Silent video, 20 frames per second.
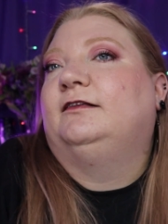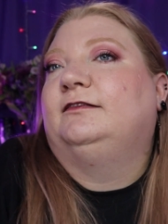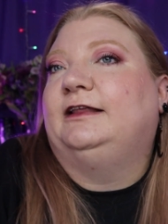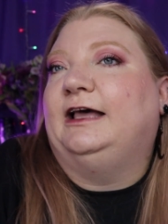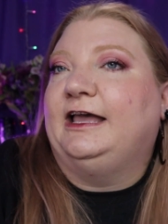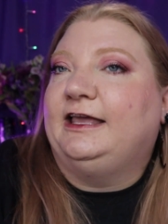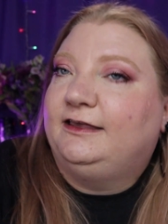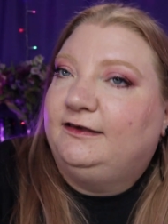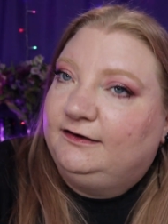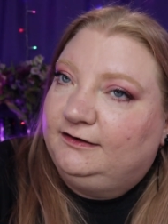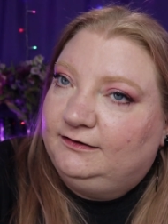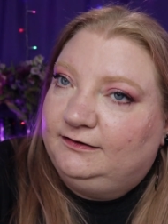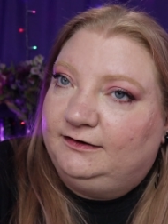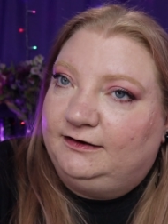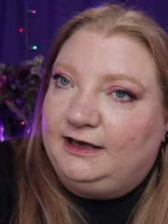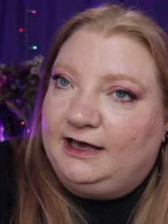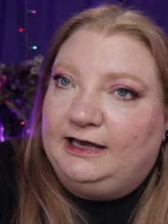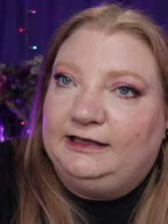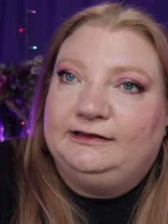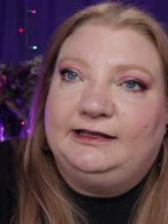Like,
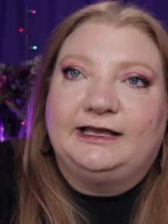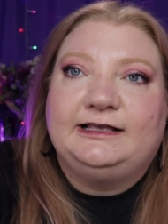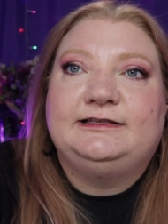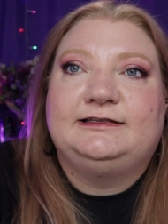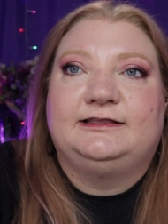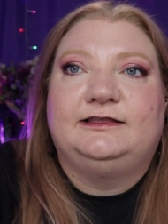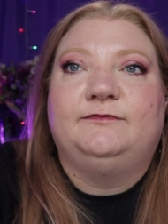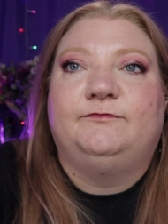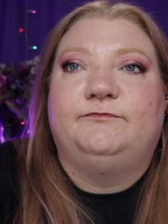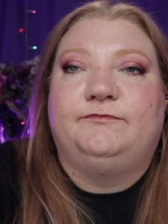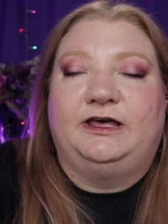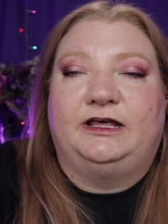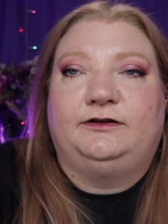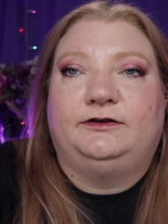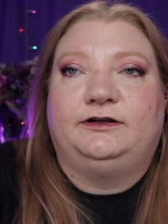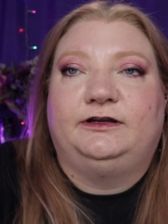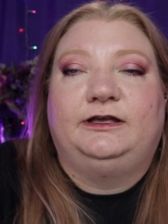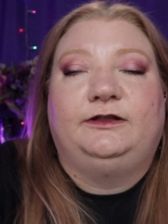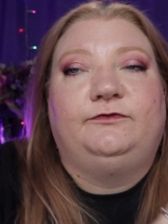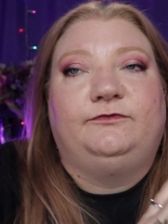I liked them
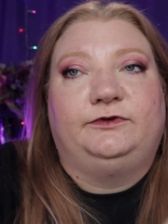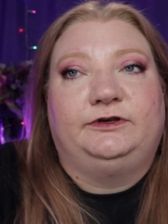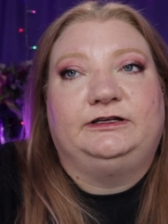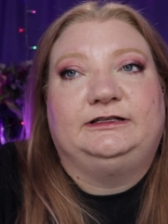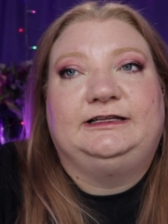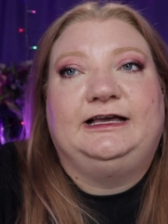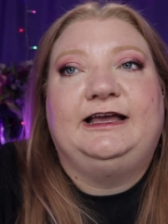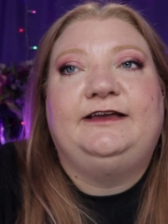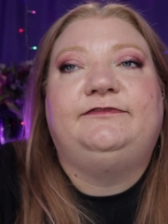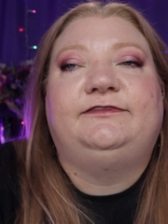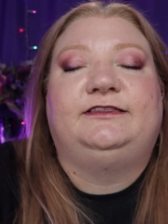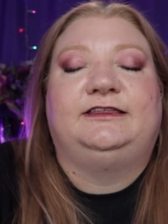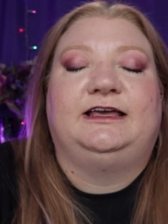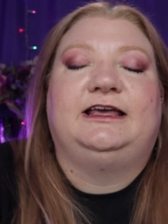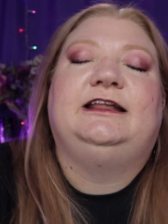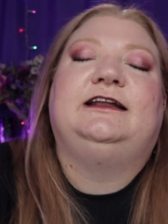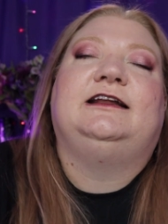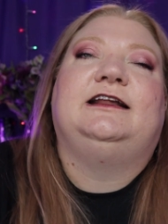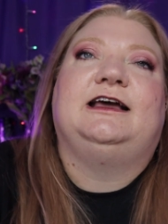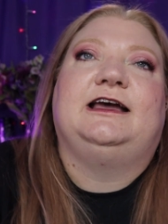better in real life
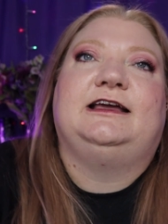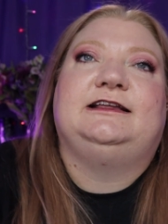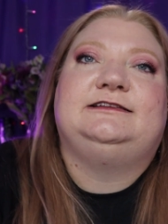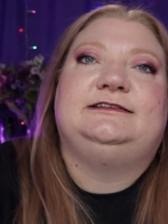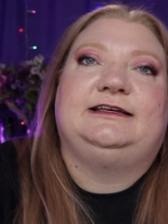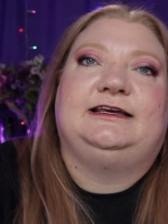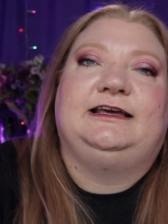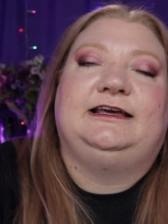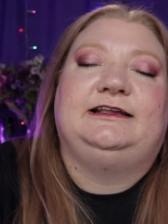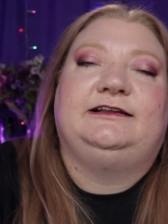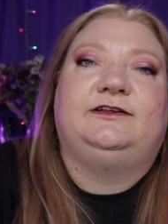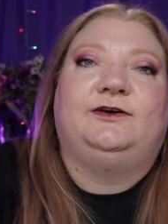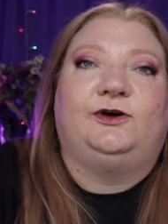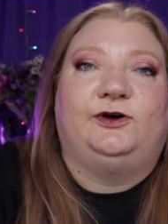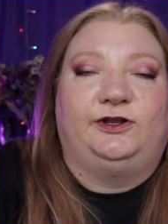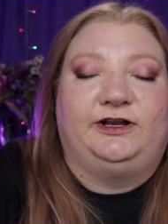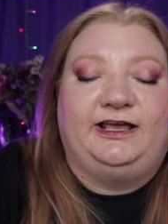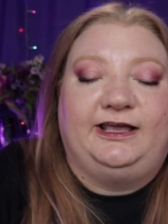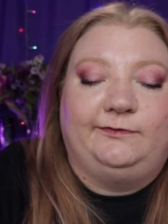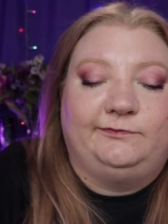than I did
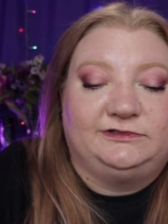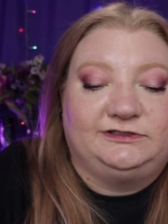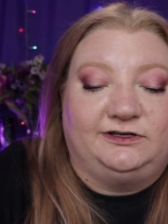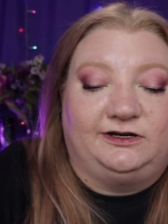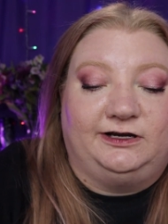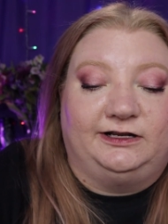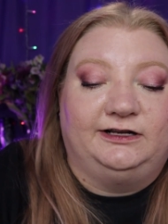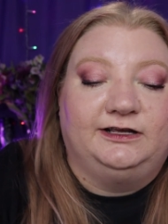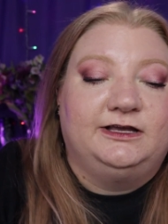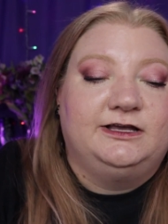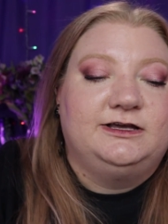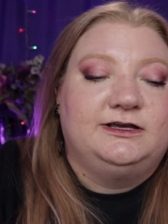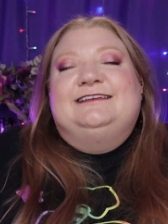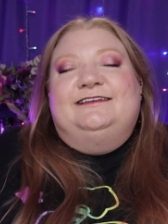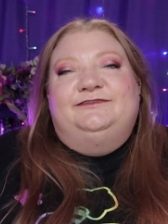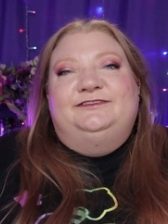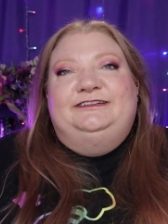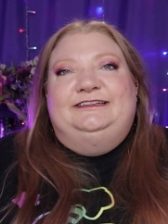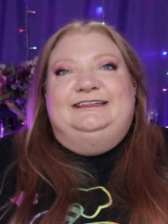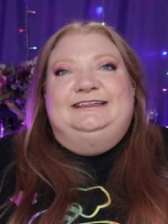on Amazon. That's
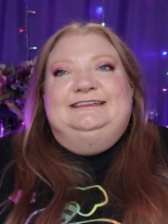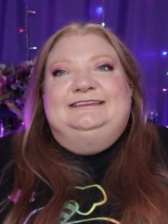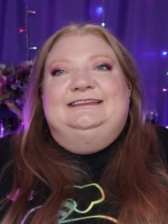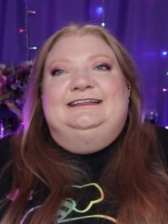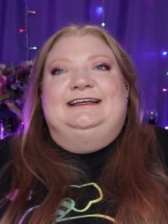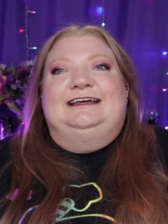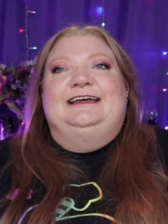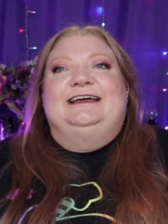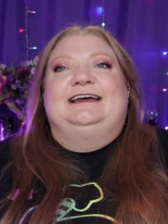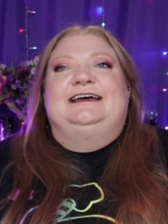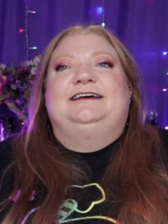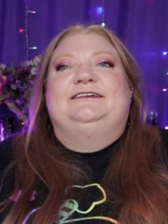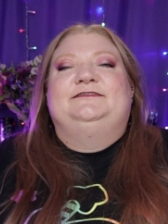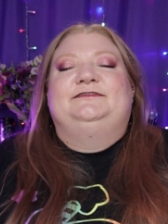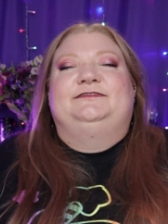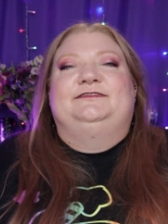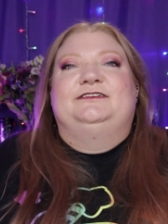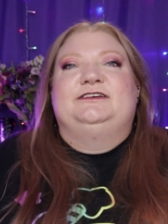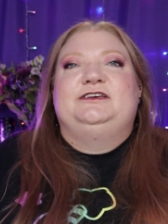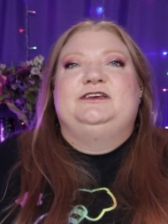everything that I
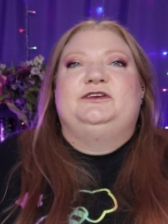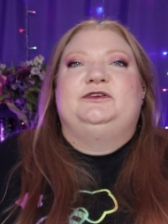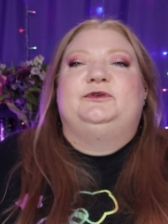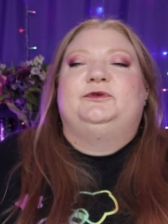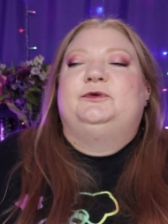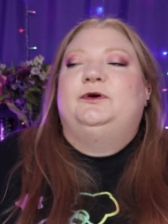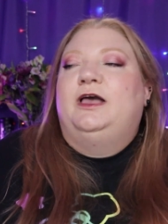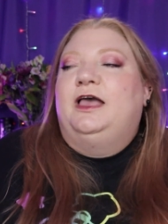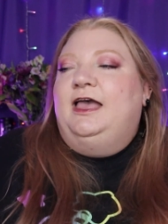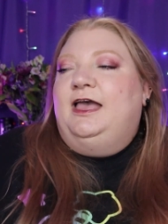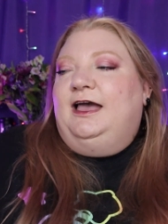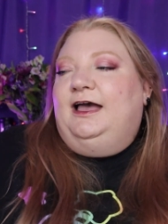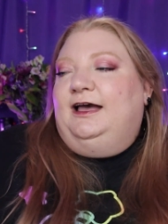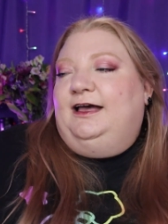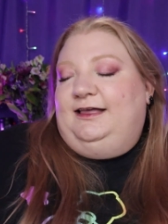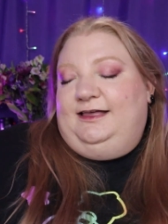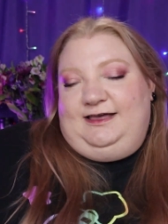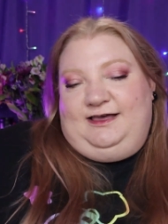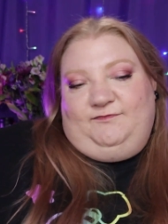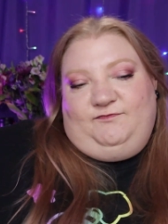have for you.
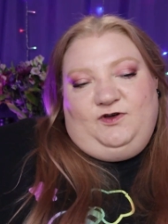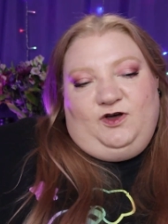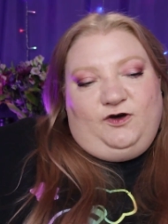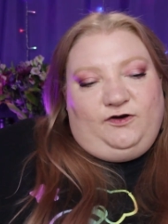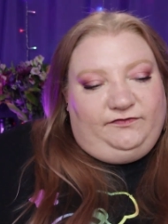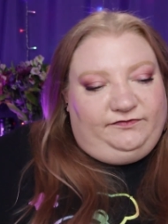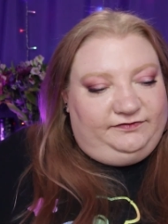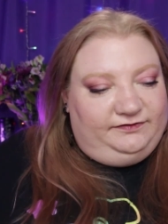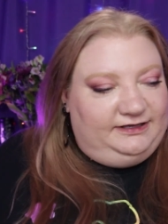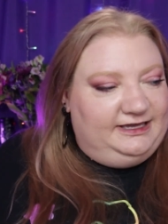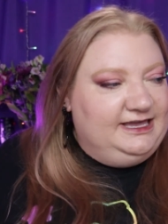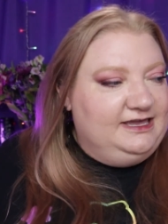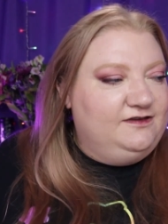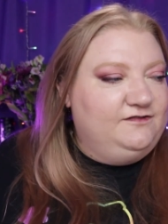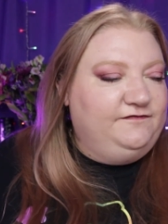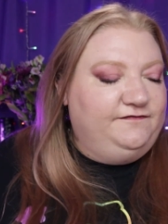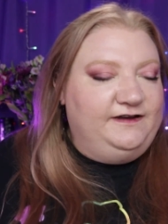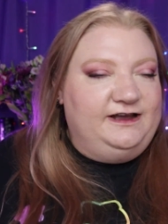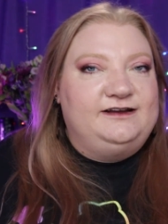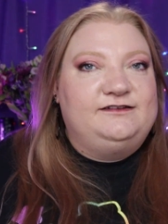Hopefully
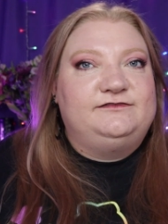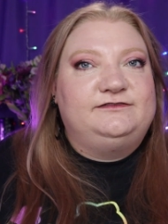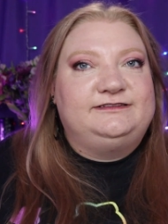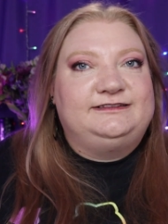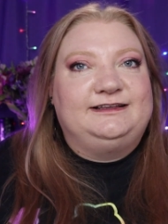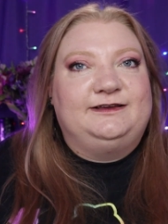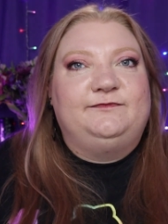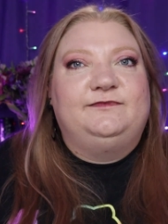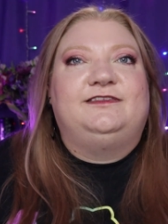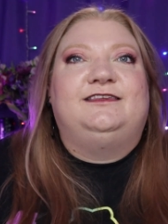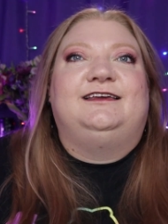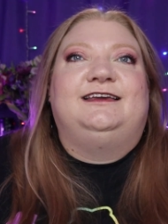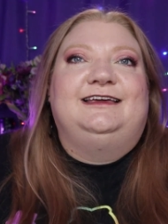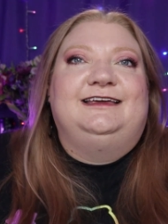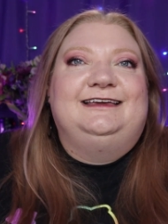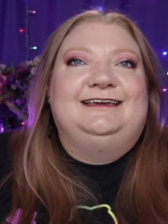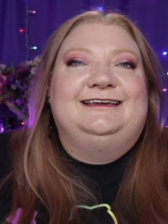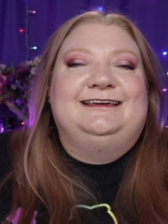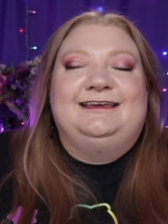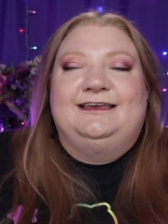you found
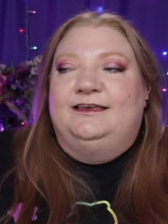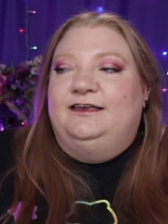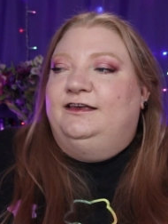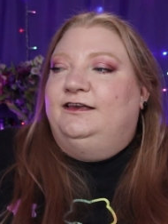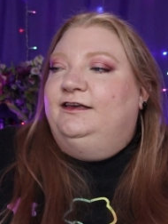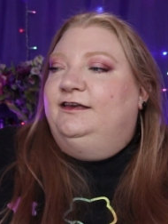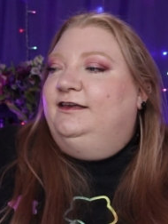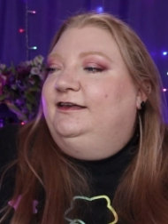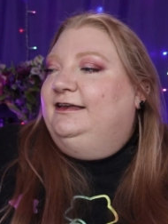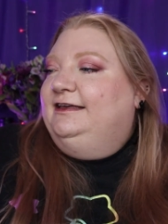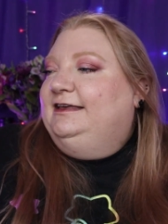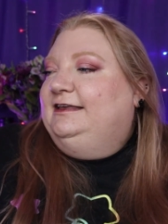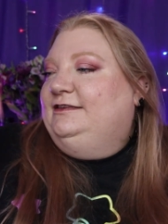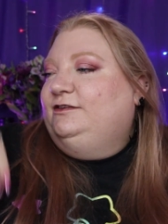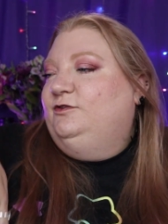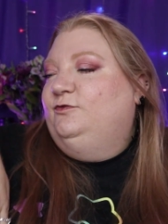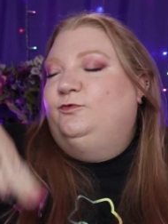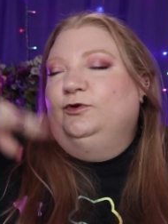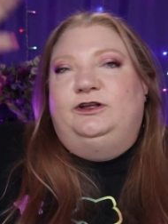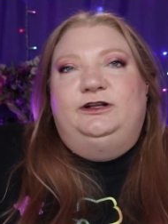something
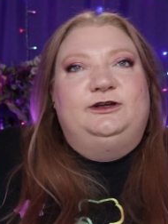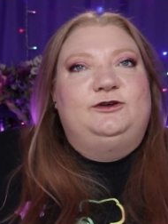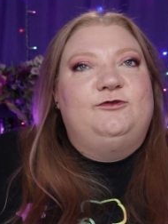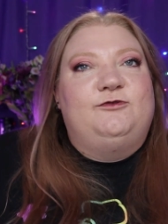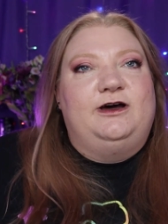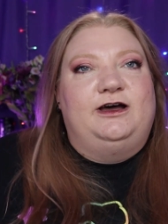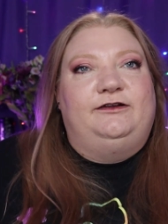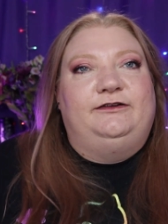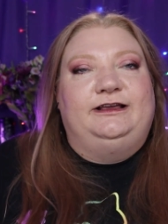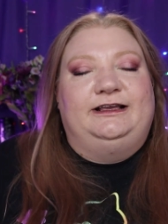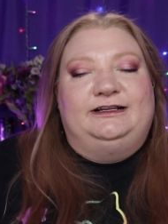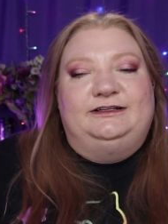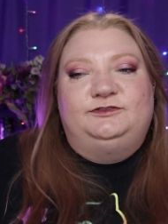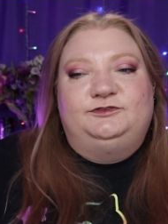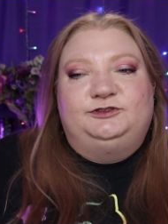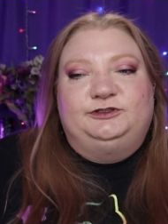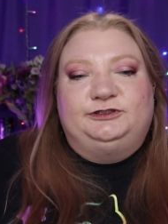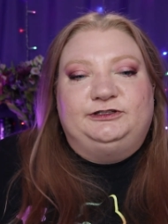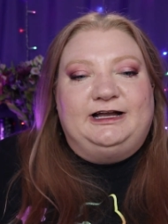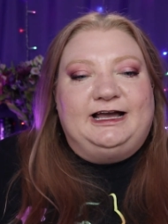you want to go out
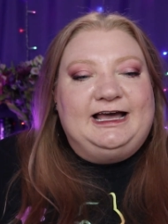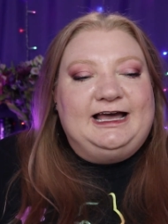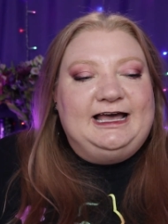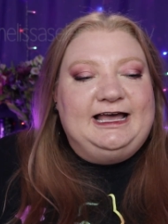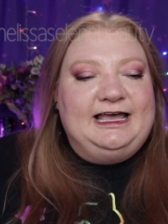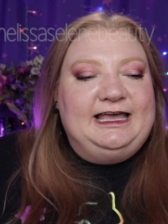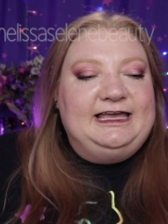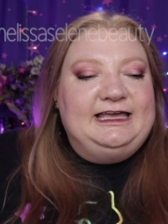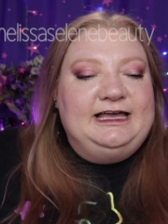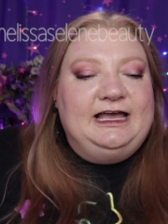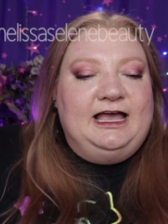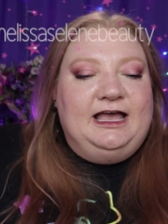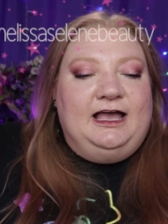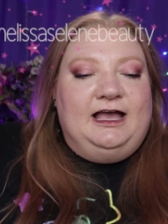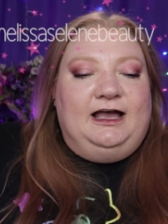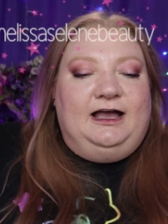and try.